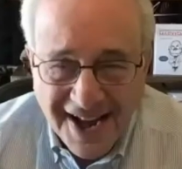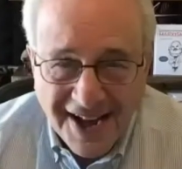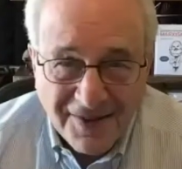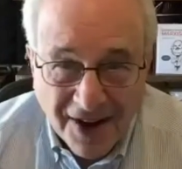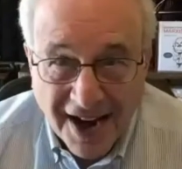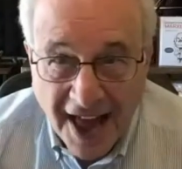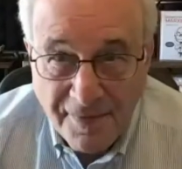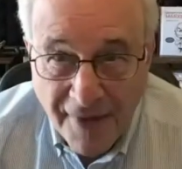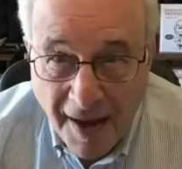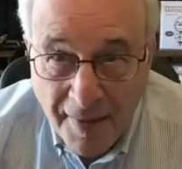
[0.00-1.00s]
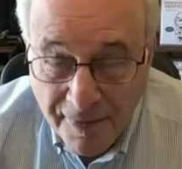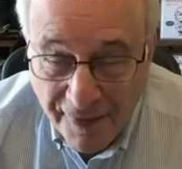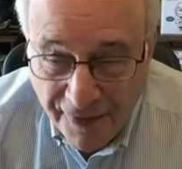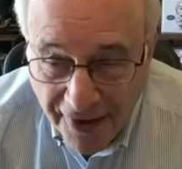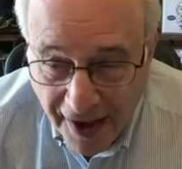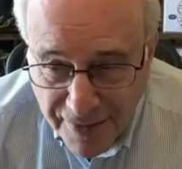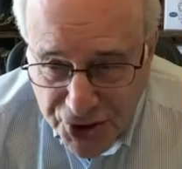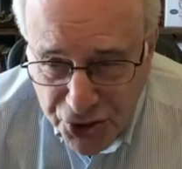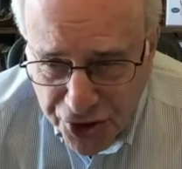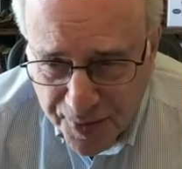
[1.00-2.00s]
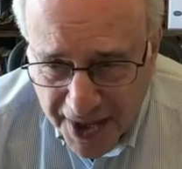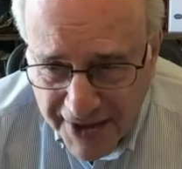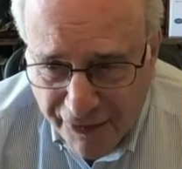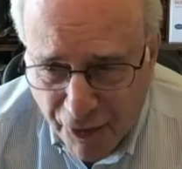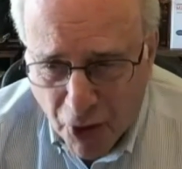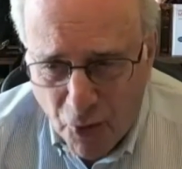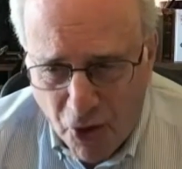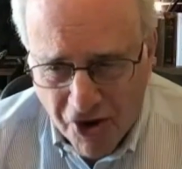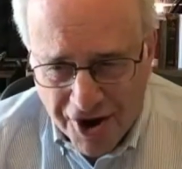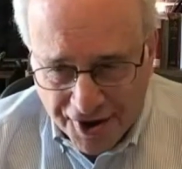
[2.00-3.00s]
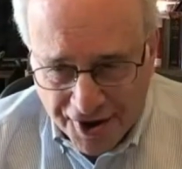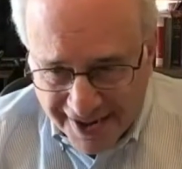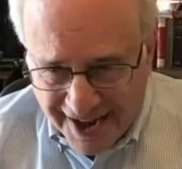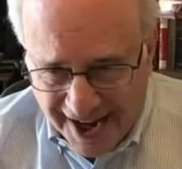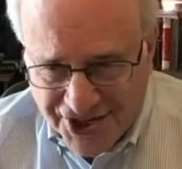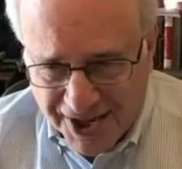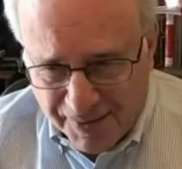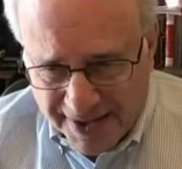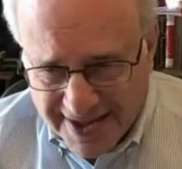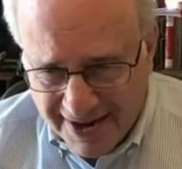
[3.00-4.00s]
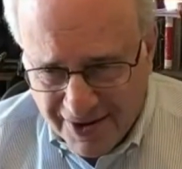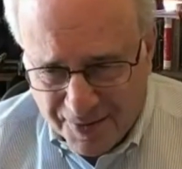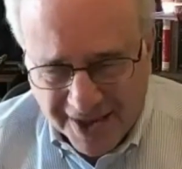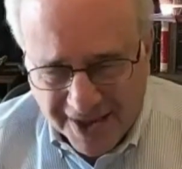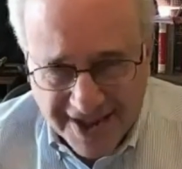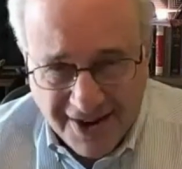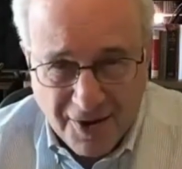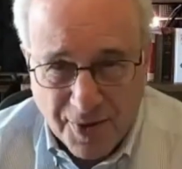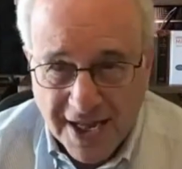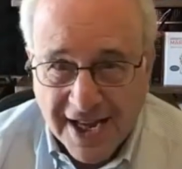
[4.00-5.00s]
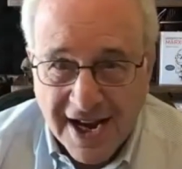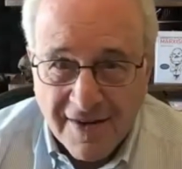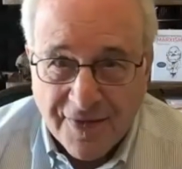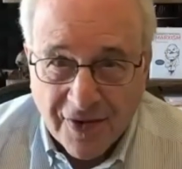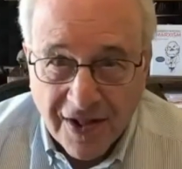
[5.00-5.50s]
well, I'm suitably forewarned. I shall be terribly, terribly careful.